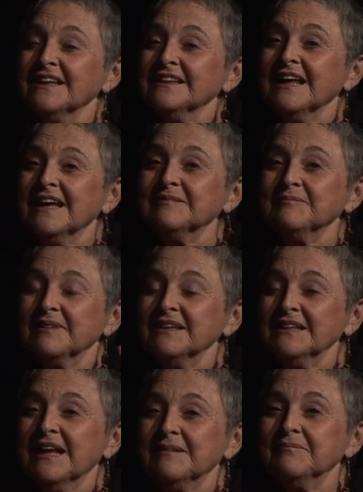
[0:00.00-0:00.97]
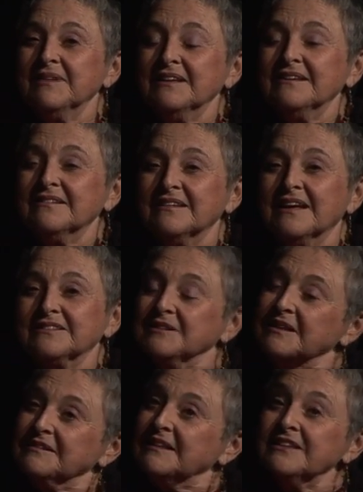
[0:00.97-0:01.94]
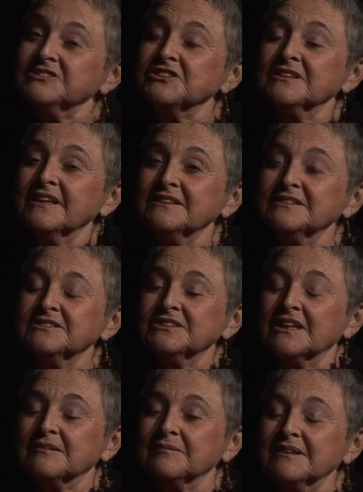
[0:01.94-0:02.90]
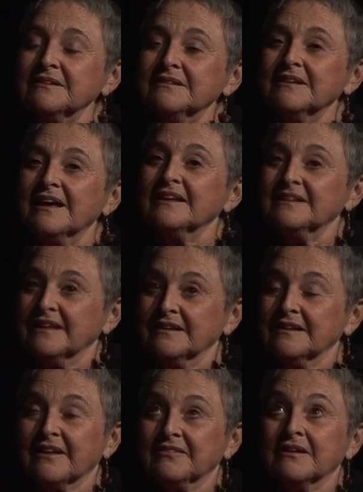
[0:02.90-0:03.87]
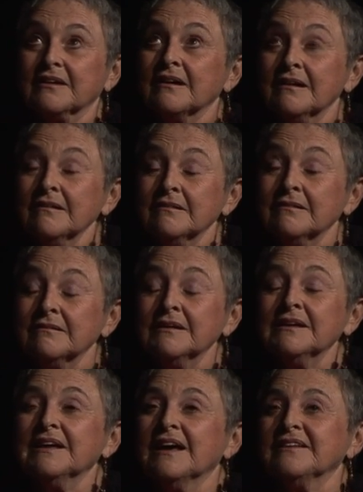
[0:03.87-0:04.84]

in that mini segment, attention, ladies and gentlemen, and then I think, uh-oh,